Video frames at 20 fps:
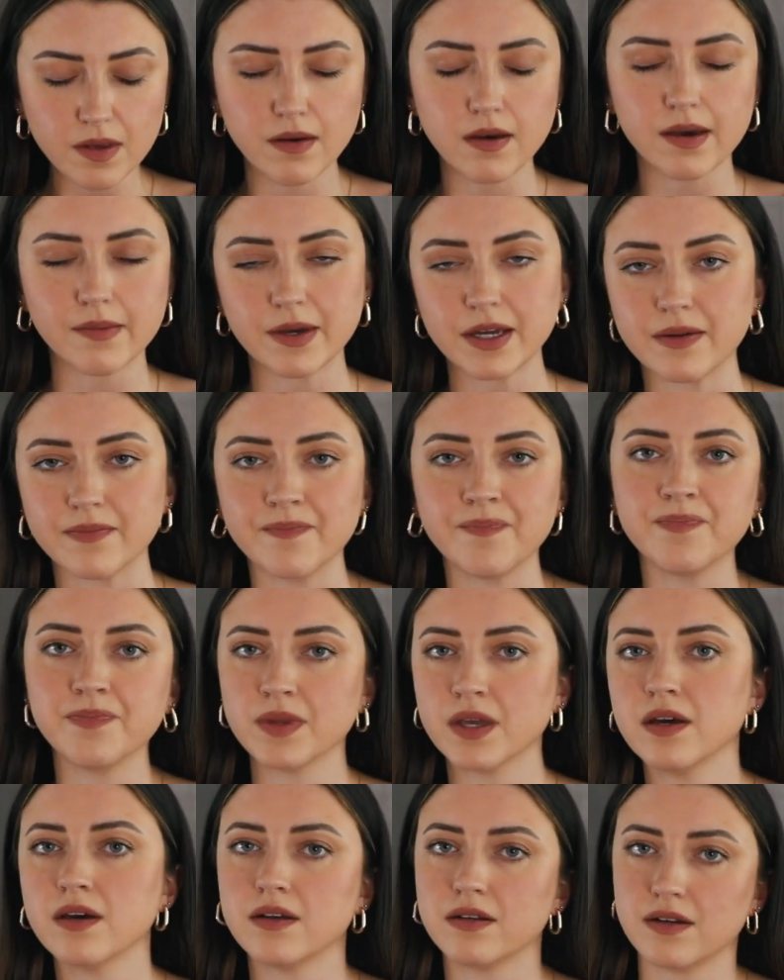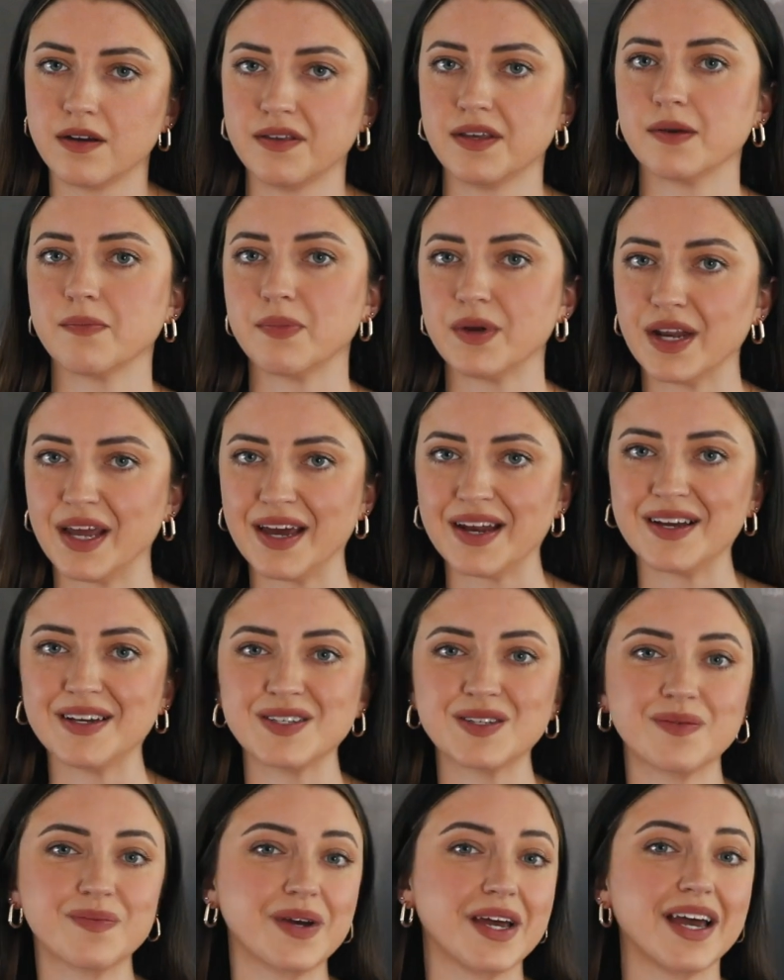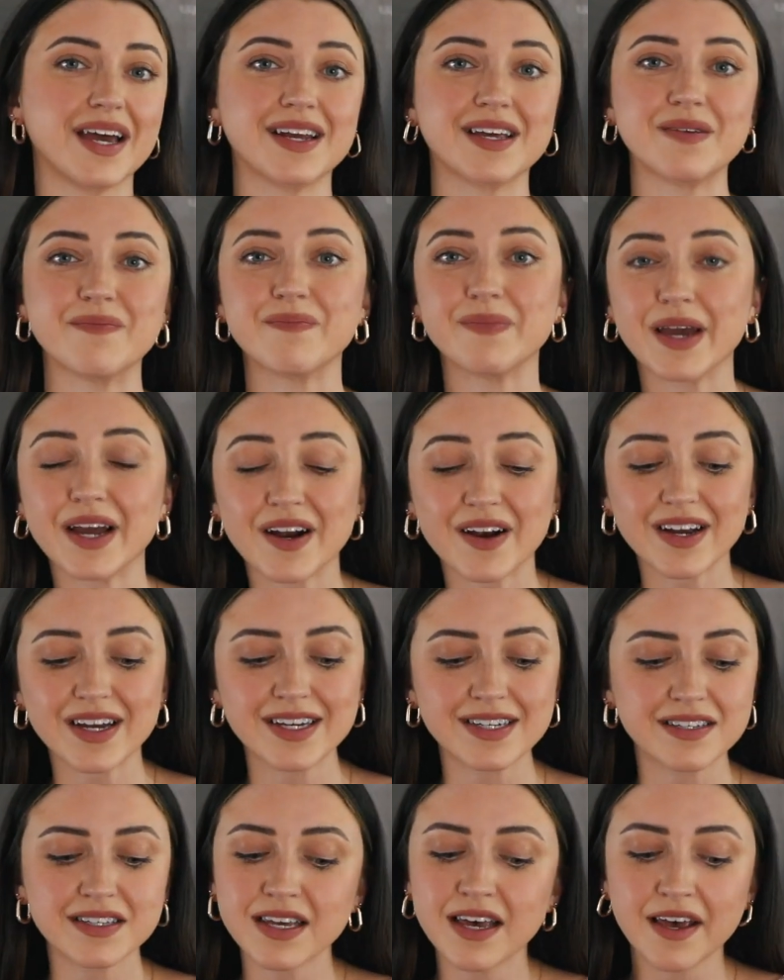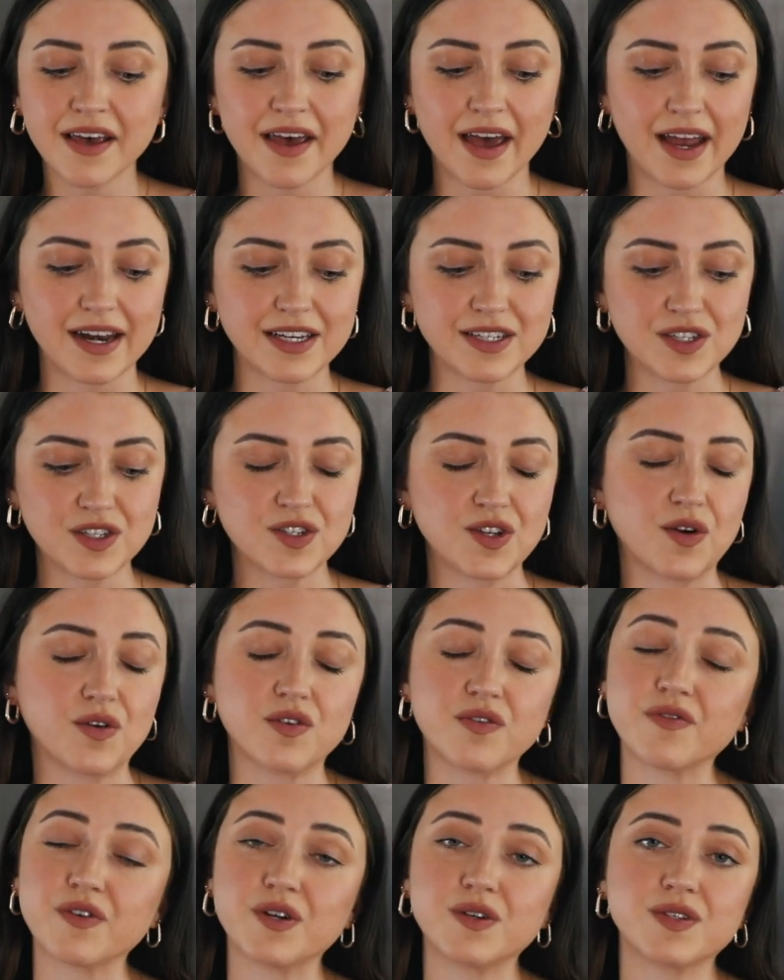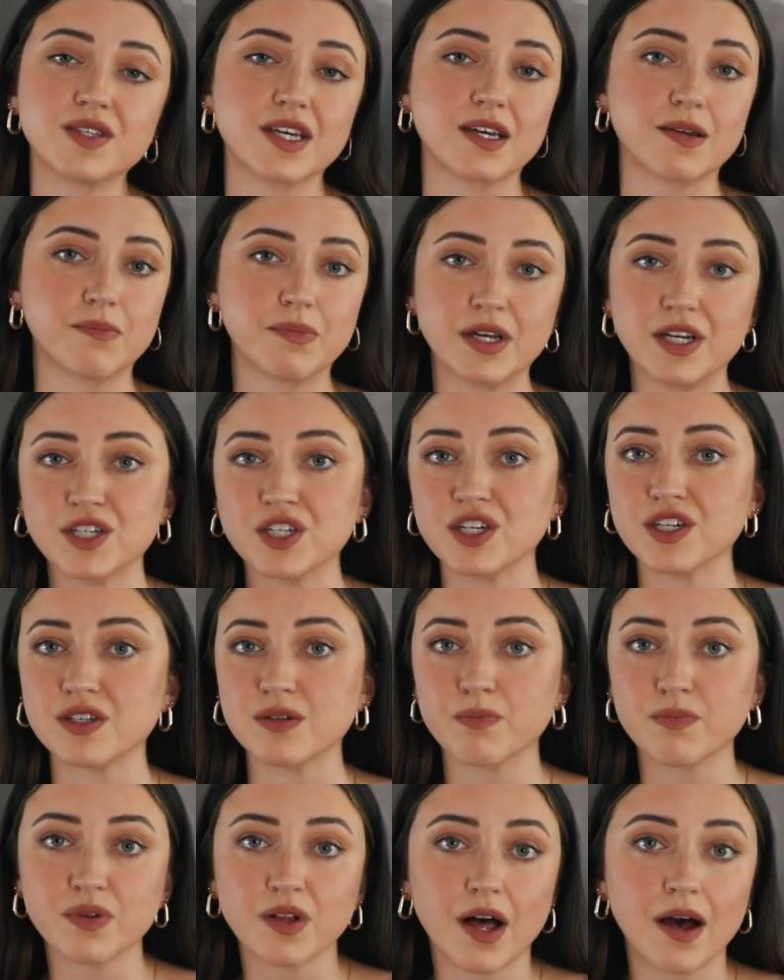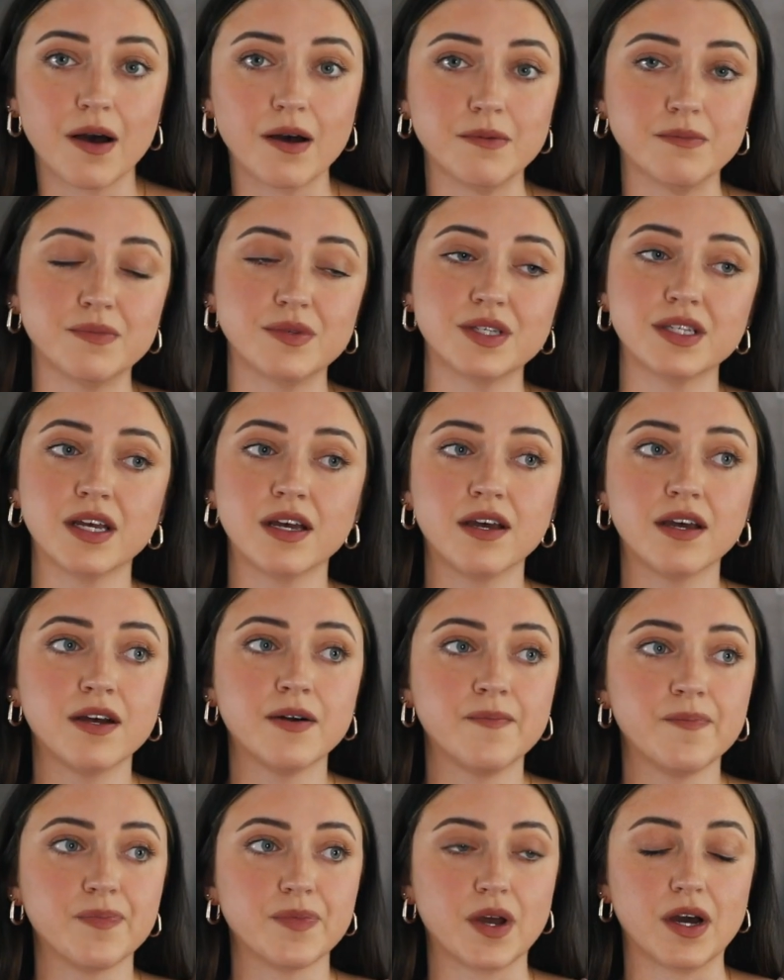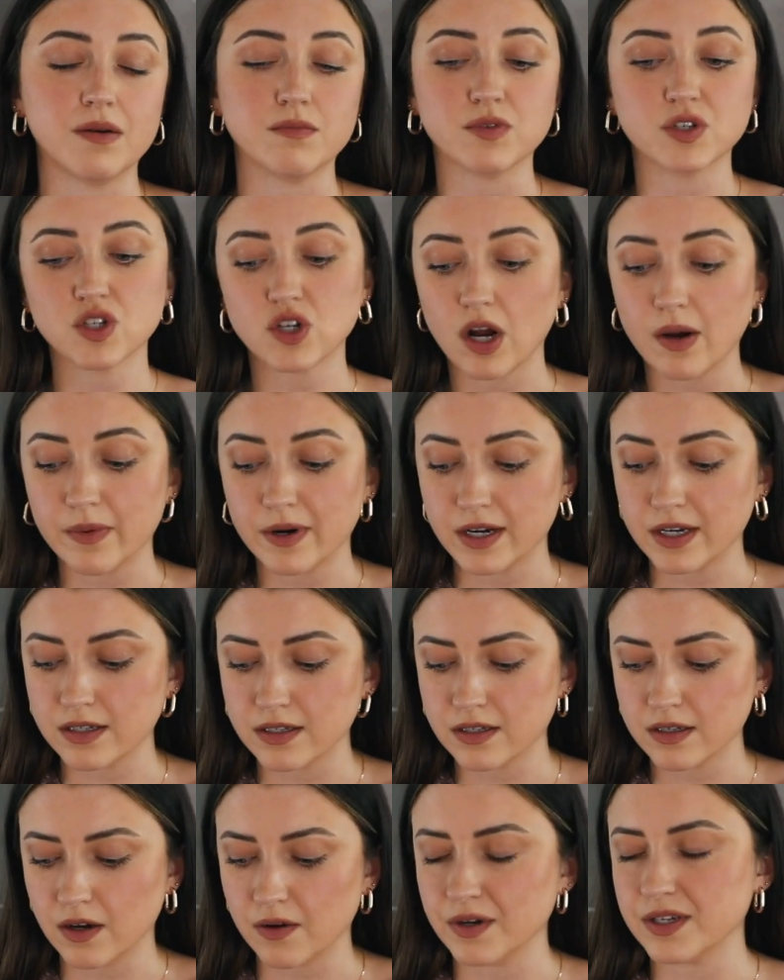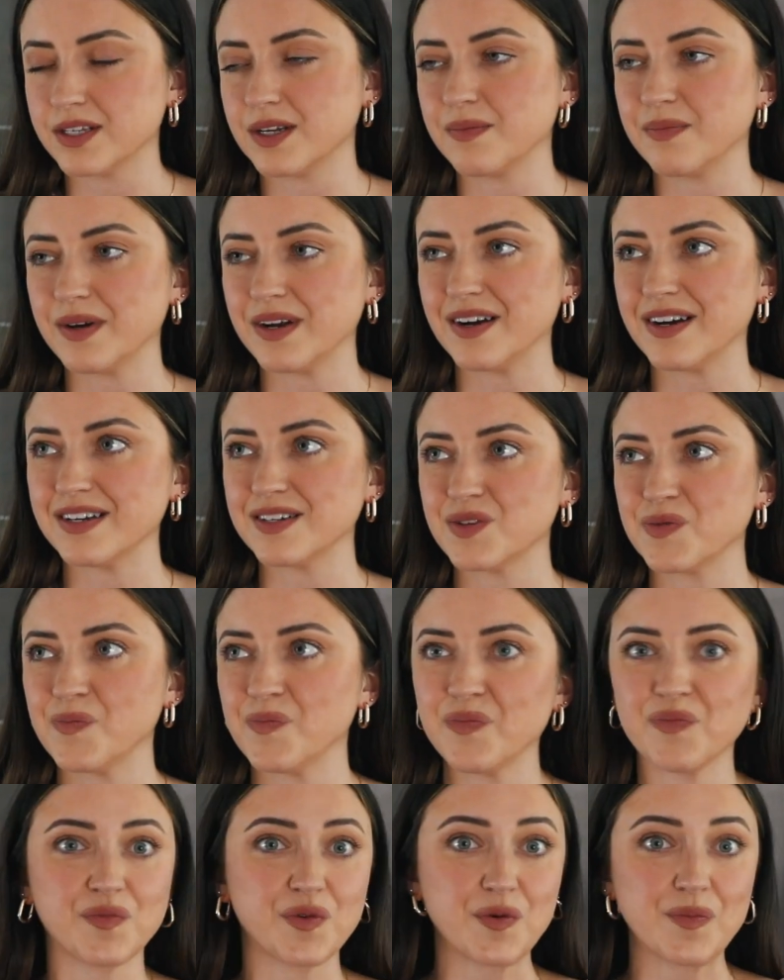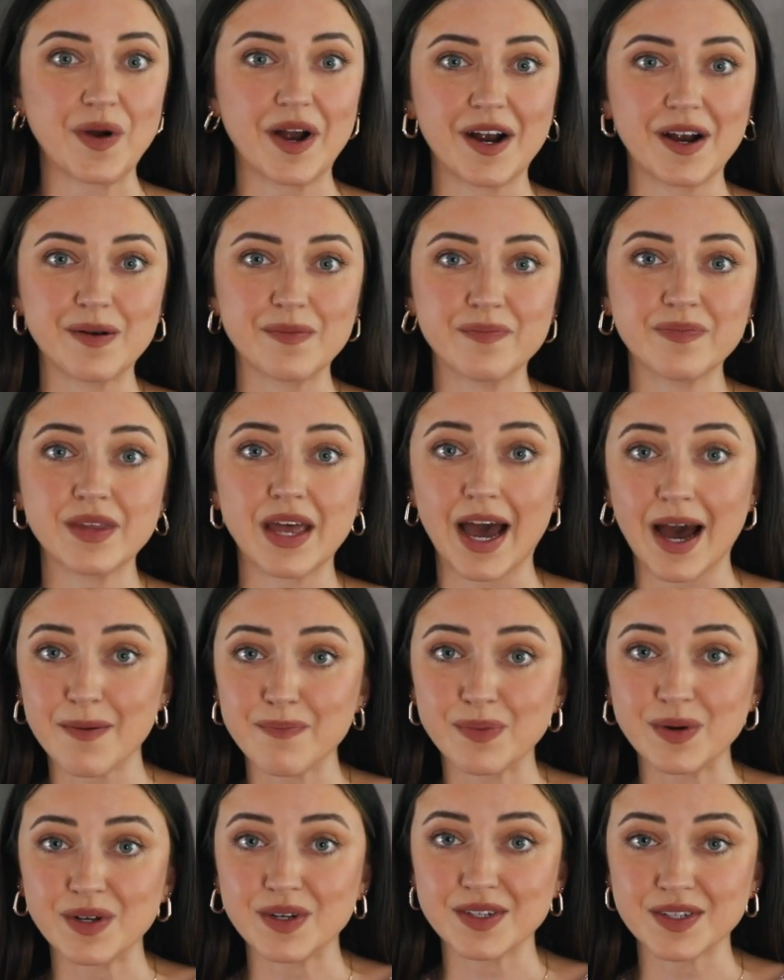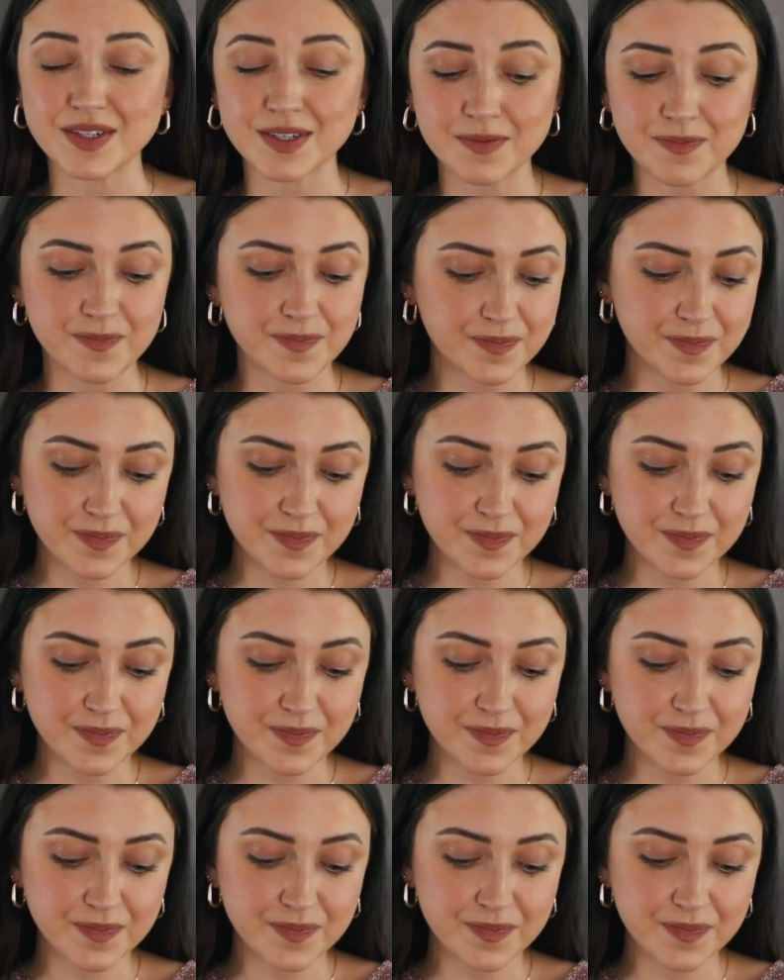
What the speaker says: I mean, not like bananas, but any berries, any stone fruits like peaches, plums, strawberries, oh I said berries, rhubarb, apples,